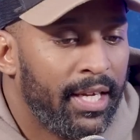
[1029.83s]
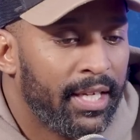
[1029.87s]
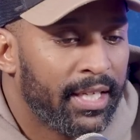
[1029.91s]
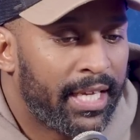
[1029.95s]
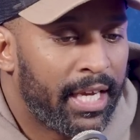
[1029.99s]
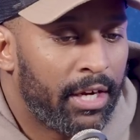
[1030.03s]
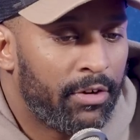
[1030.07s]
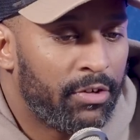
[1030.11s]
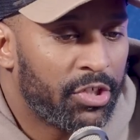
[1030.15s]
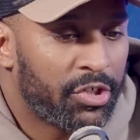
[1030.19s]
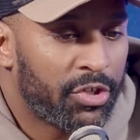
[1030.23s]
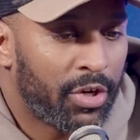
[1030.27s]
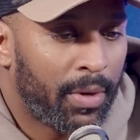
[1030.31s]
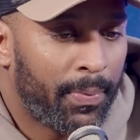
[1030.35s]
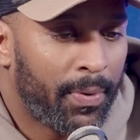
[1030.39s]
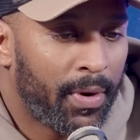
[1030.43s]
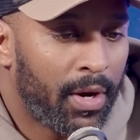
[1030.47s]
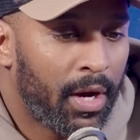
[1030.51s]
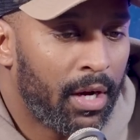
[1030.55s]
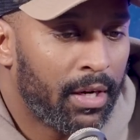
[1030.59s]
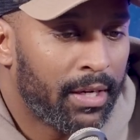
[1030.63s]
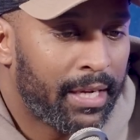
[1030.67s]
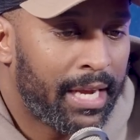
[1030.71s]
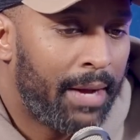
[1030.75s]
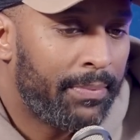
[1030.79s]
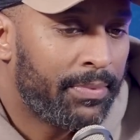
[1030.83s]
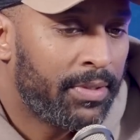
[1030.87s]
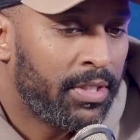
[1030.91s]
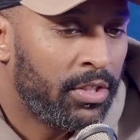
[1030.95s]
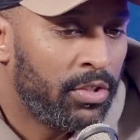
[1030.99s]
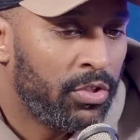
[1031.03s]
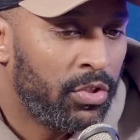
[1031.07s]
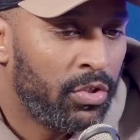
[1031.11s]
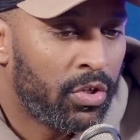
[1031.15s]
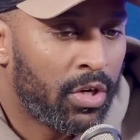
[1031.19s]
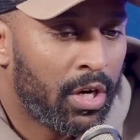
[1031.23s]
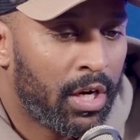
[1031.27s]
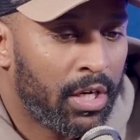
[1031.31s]
Kieran Trippier, captain
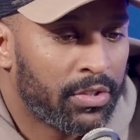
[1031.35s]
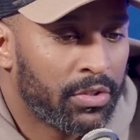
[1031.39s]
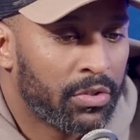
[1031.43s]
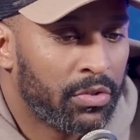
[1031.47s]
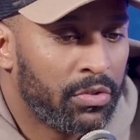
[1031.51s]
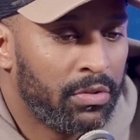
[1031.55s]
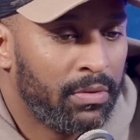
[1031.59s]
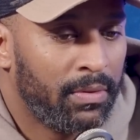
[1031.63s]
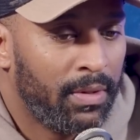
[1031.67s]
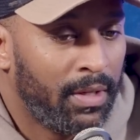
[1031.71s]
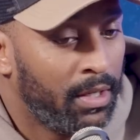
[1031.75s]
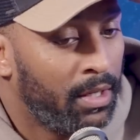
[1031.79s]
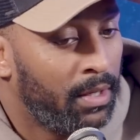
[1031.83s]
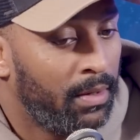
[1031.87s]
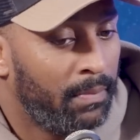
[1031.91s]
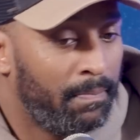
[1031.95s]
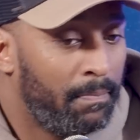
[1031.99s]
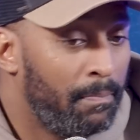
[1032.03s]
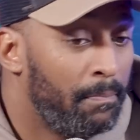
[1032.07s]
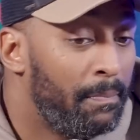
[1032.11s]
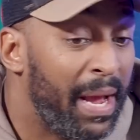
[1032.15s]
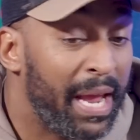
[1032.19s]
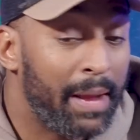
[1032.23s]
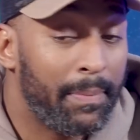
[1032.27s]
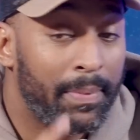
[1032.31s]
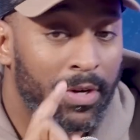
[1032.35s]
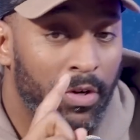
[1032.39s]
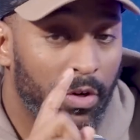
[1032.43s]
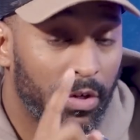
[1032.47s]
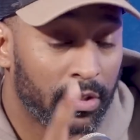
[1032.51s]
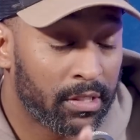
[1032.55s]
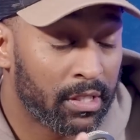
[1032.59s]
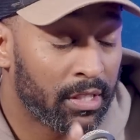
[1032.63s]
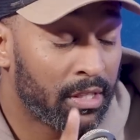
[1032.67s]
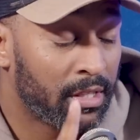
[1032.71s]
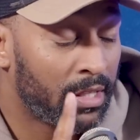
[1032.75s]
Newcastle, maybe not to